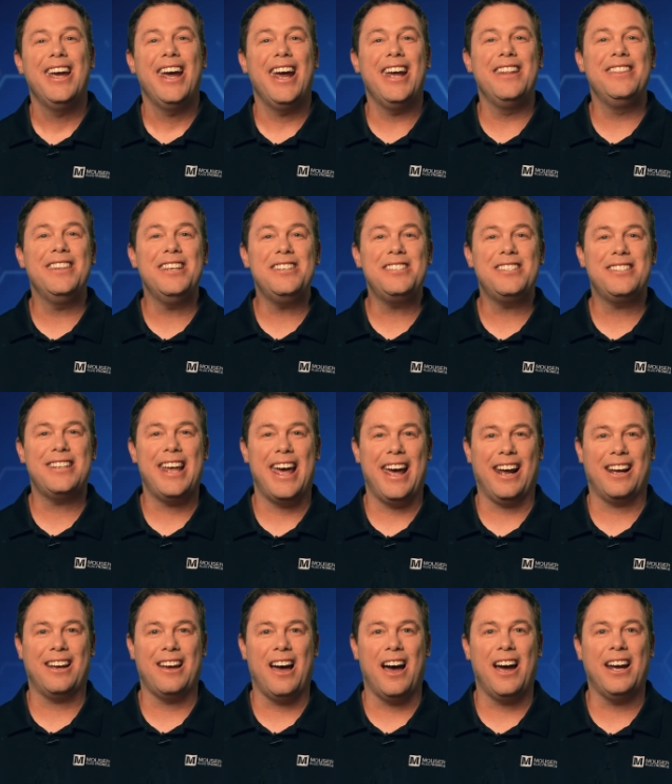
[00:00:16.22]
In this
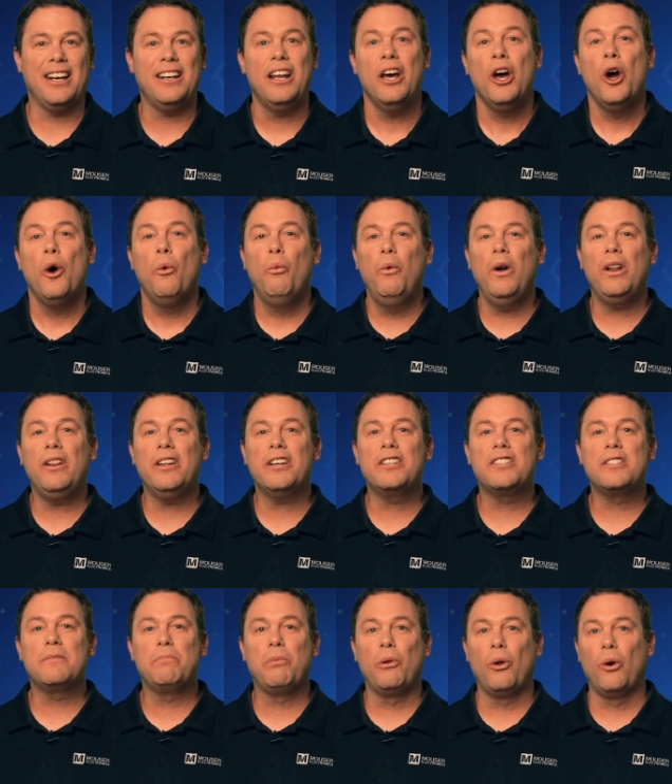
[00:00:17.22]
tech guide, we'll
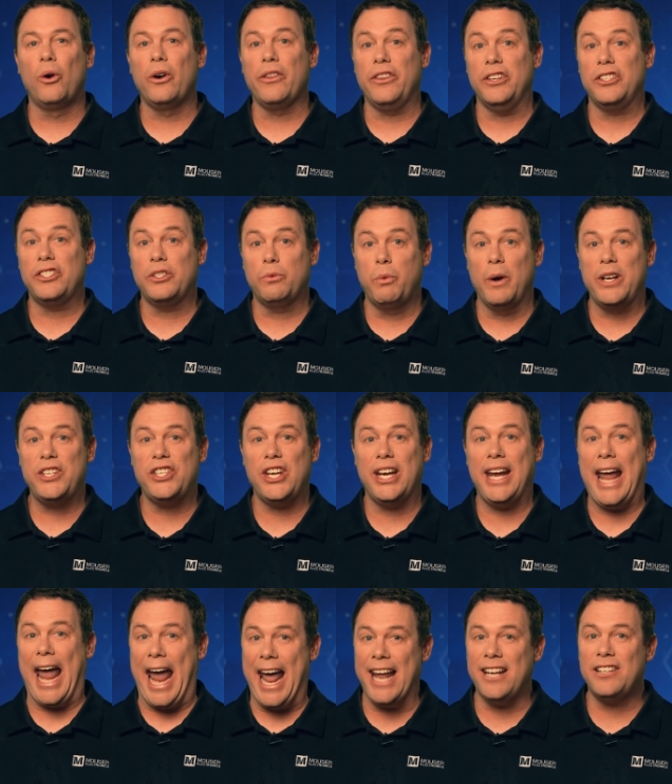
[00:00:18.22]
explore the
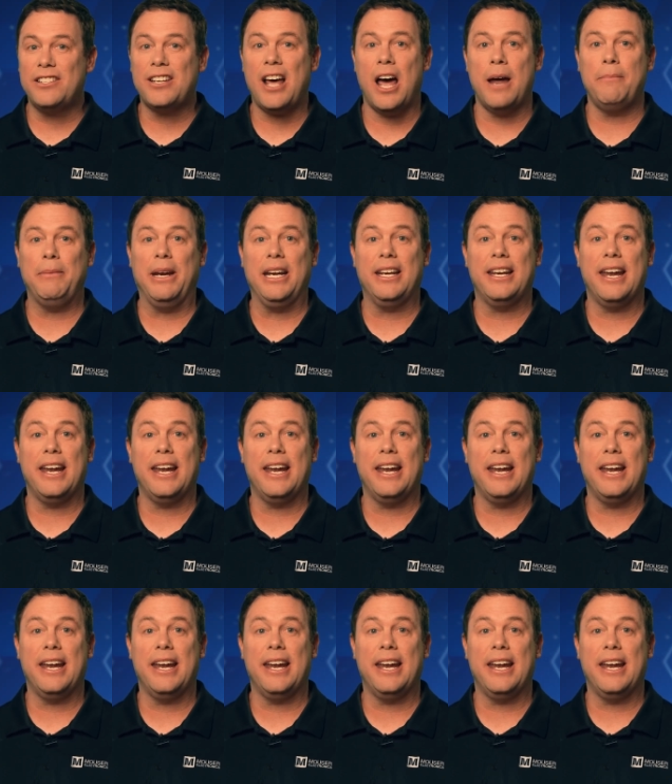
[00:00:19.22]
switching and timing